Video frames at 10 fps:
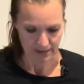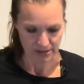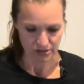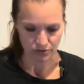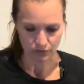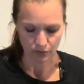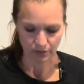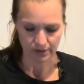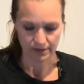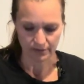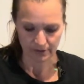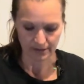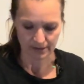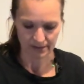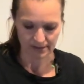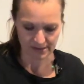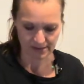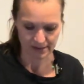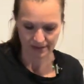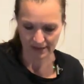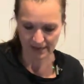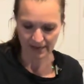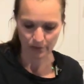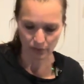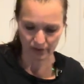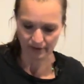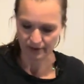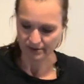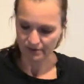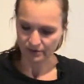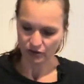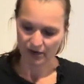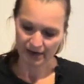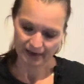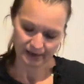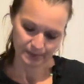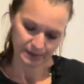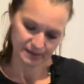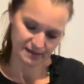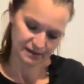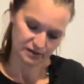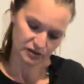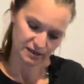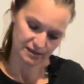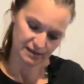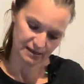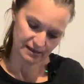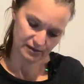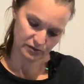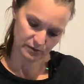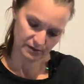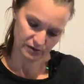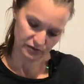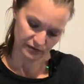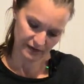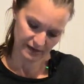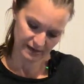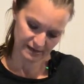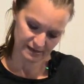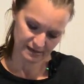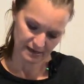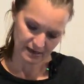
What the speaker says: I just rolled it out like this, and then I had one little crack because I tried to do it too fast.